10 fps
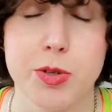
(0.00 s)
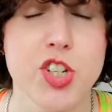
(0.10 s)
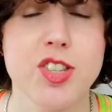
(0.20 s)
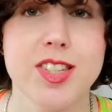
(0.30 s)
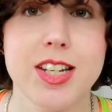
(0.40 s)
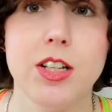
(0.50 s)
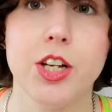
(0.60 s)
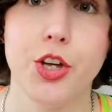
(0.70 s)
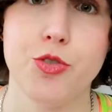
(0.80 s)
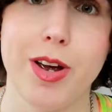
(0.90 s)
which is still
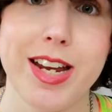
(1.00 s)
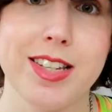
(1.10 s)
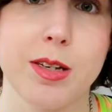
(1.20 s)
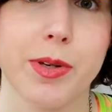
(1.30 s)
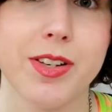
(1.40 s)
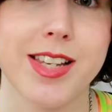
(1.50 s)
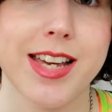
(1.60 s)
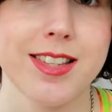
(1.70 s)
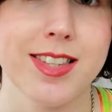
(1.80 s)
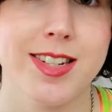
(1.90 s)
a good rating because
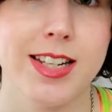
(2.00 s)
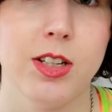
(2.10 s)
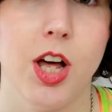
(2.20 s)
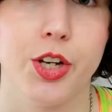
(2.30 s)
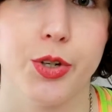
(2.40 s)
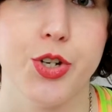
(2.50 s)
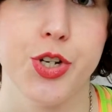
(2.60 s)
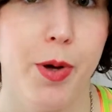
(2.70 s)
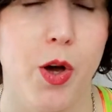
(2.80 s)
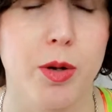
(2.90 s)
it is still a
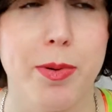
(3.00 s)
good book,